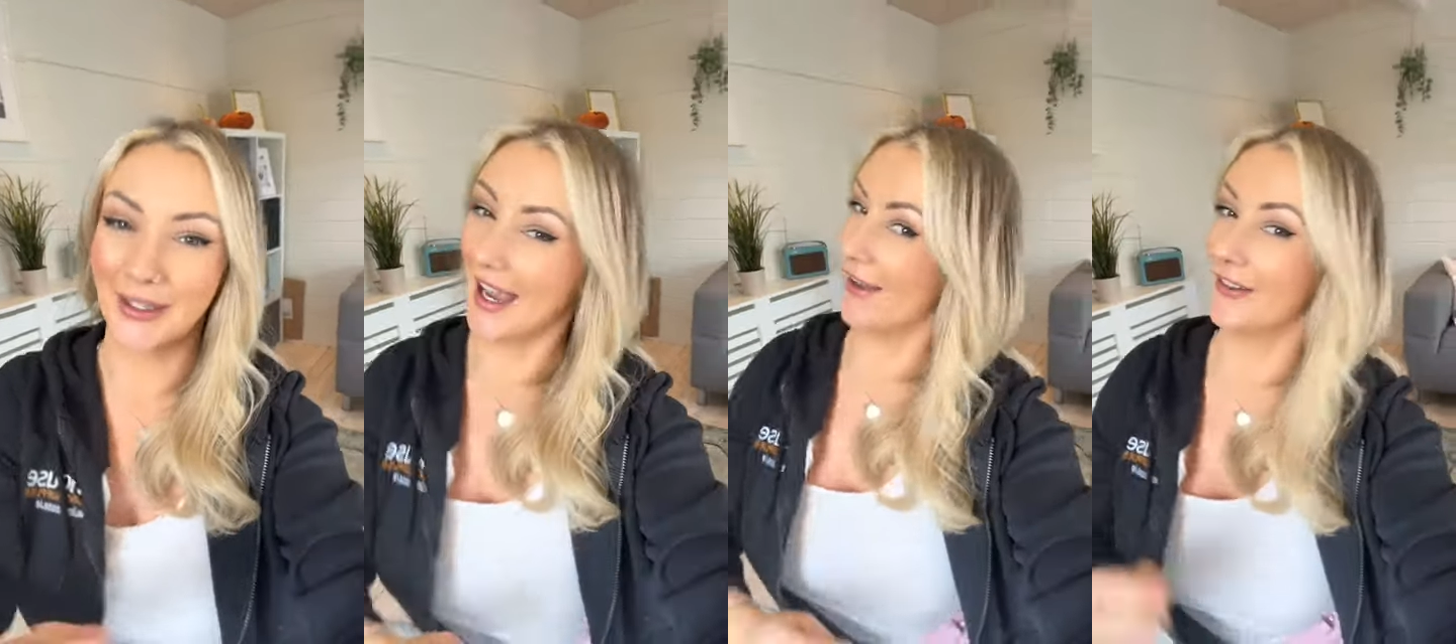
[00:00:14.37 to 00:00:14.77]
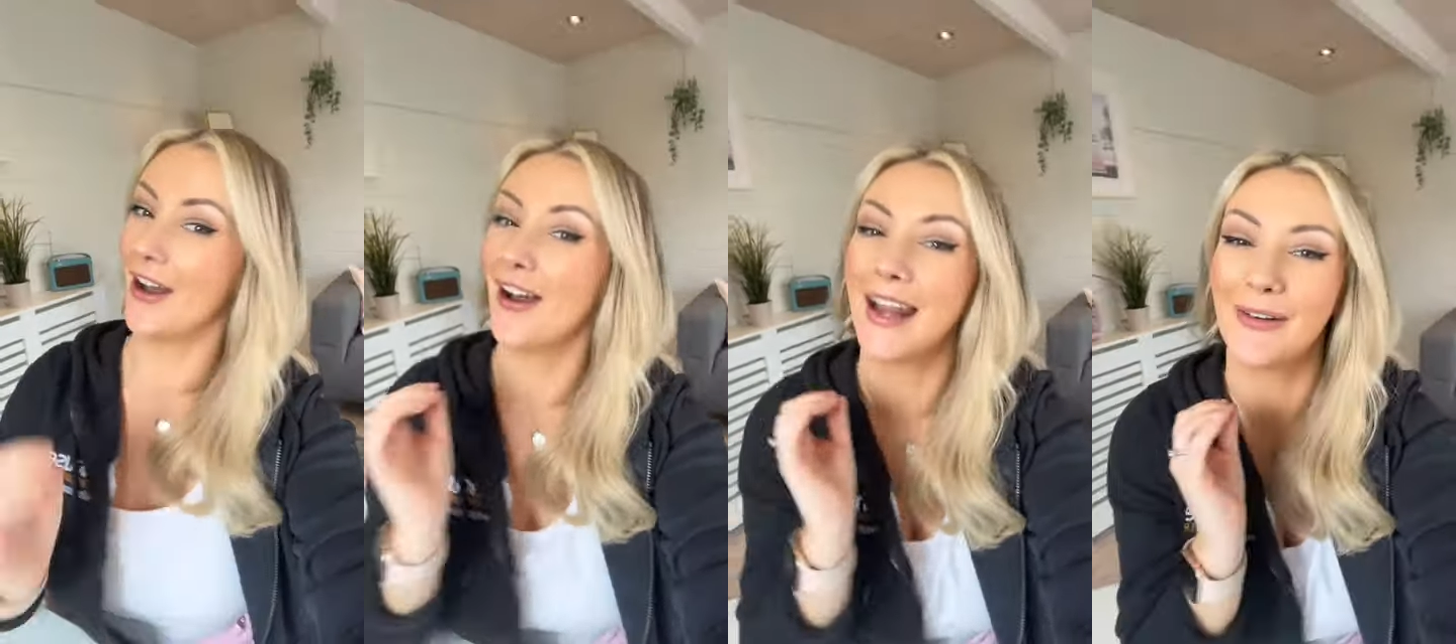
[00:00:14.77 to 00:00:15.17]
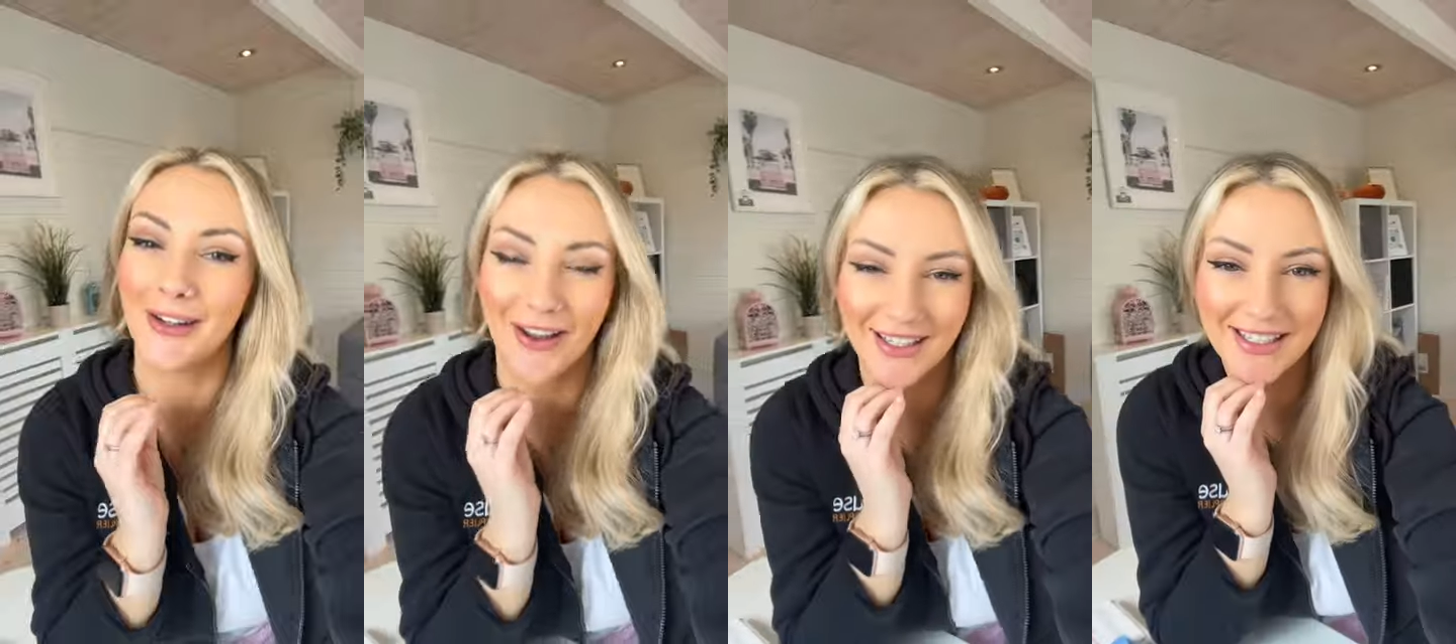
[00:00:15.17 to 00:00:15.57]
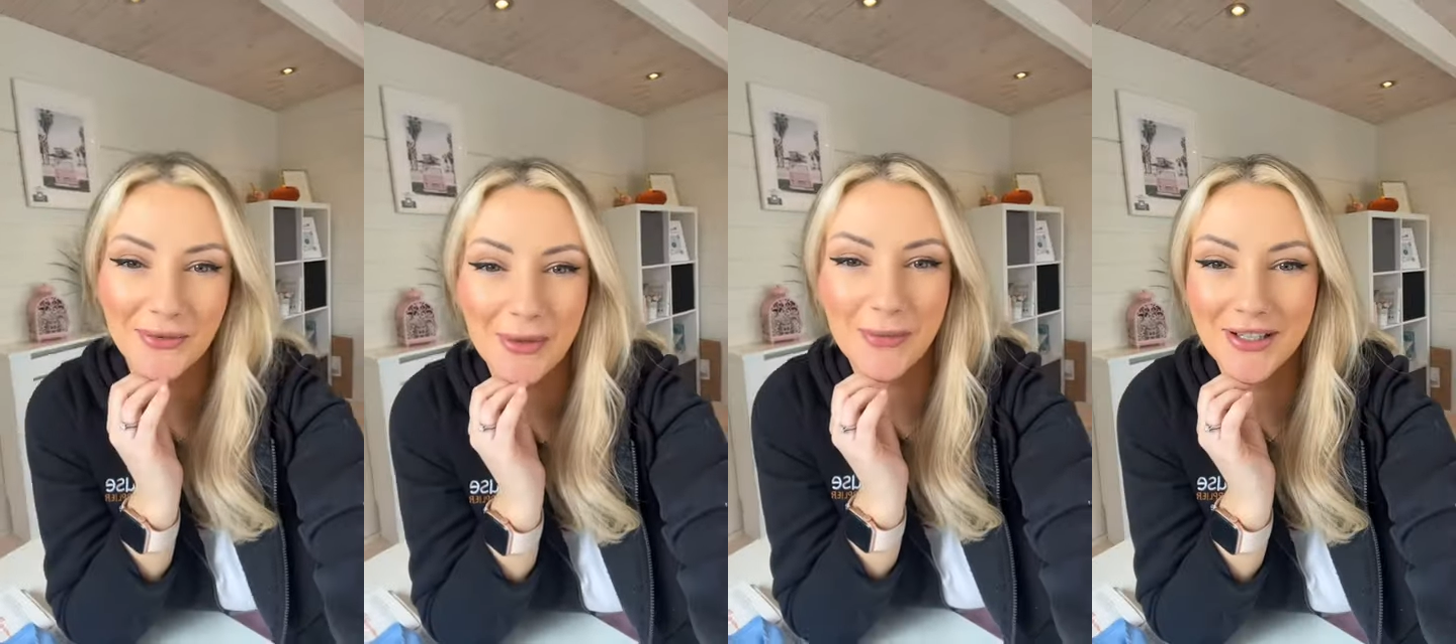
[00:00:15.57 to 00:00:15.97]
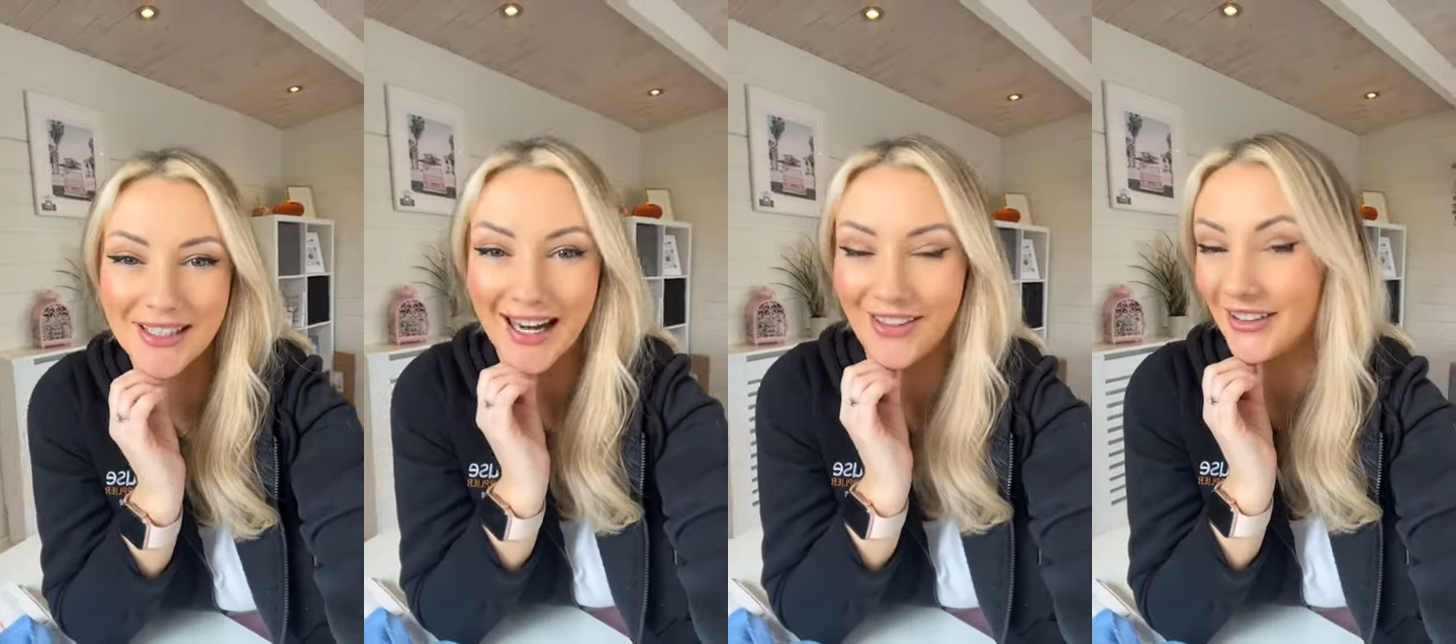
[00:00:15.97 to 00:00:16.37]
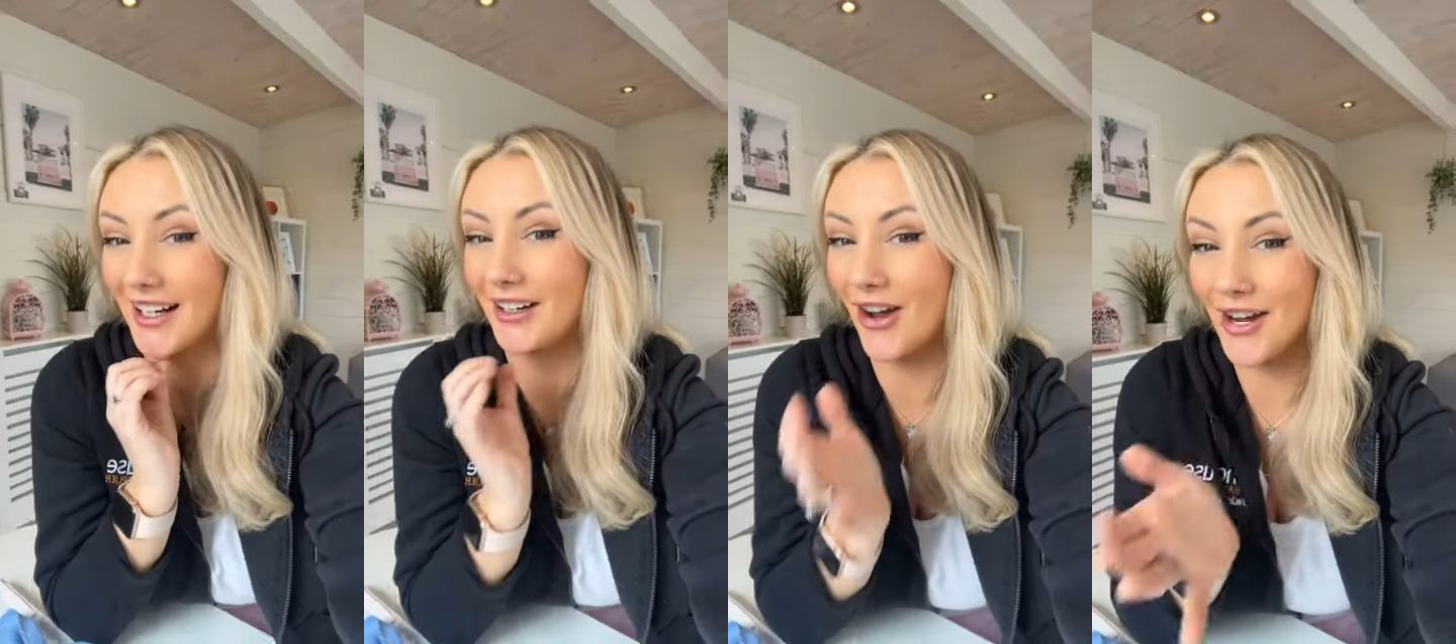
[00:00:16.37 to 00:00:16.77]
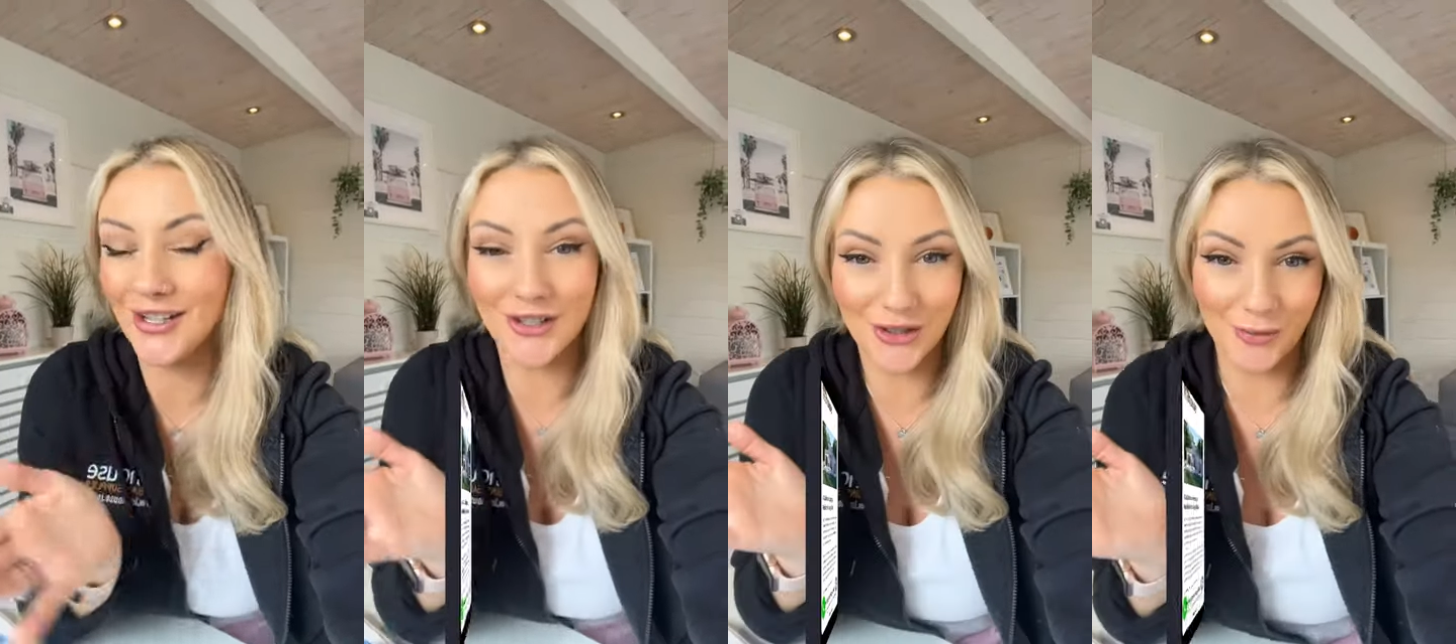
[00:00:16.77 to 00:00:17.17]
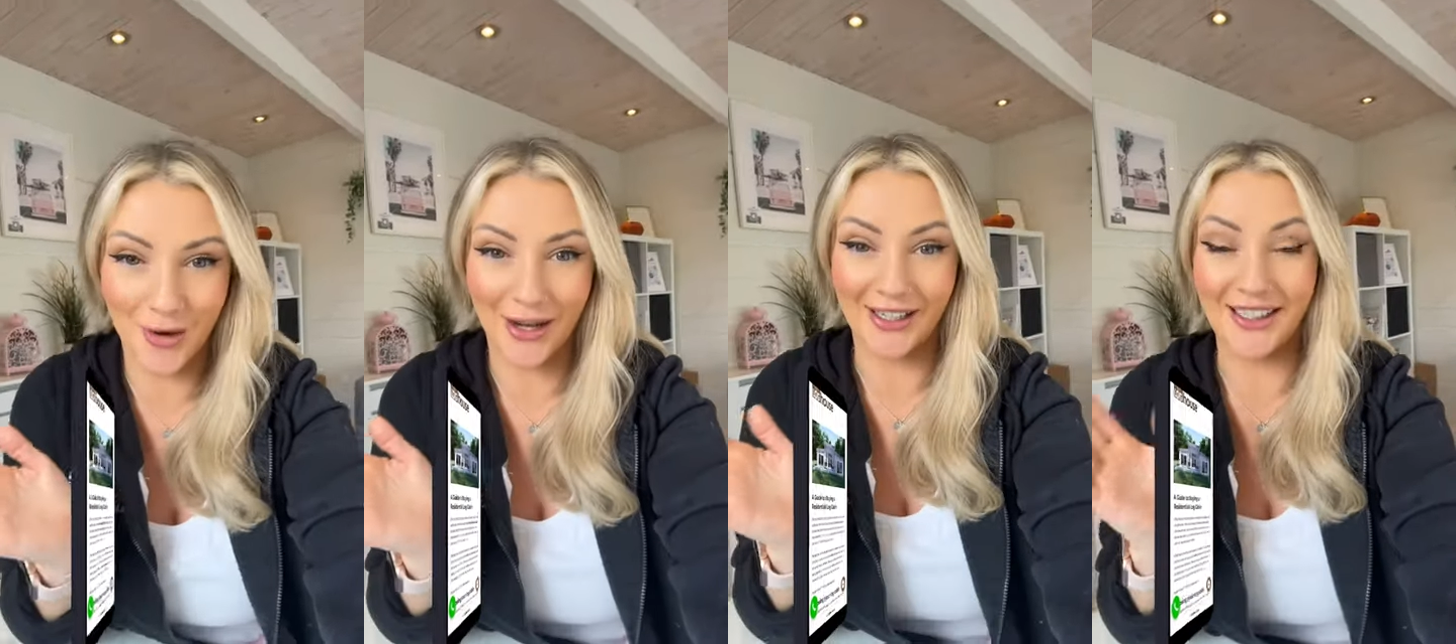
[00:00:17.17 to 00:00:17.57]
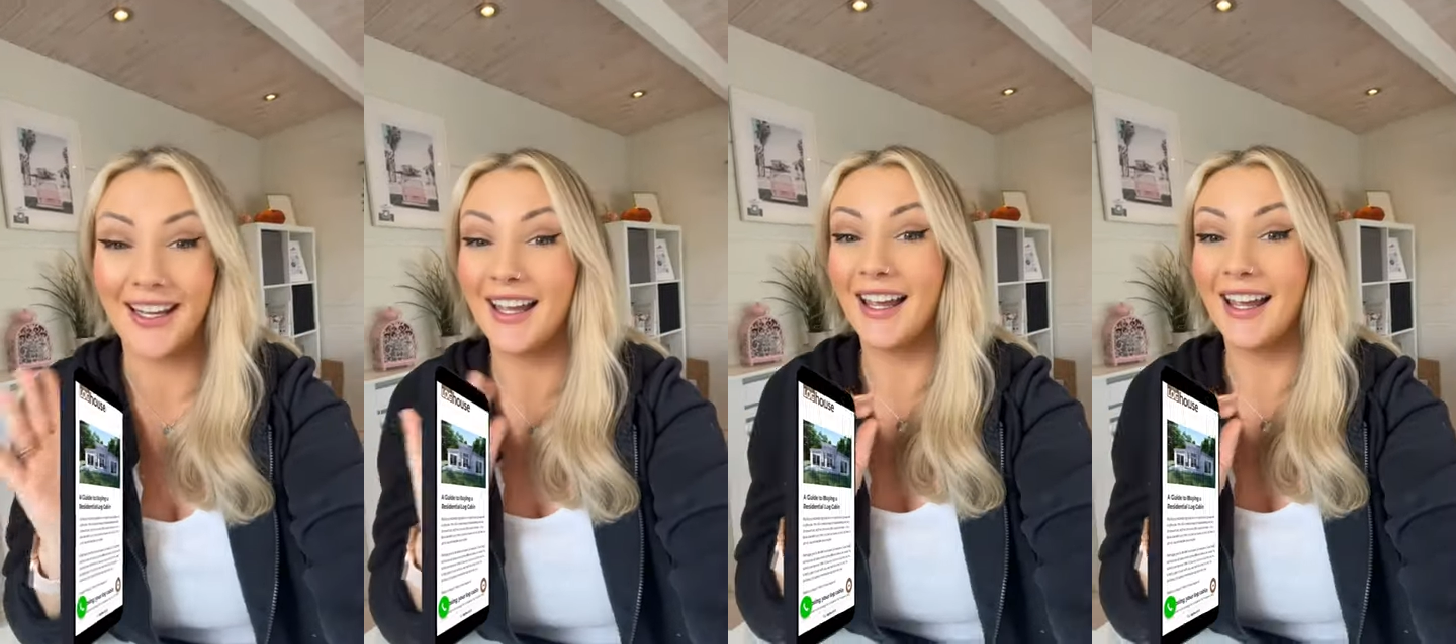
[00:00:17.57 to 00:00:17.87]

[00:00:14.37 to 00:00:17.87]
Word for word: we have it all outlined. We put together a guide to buying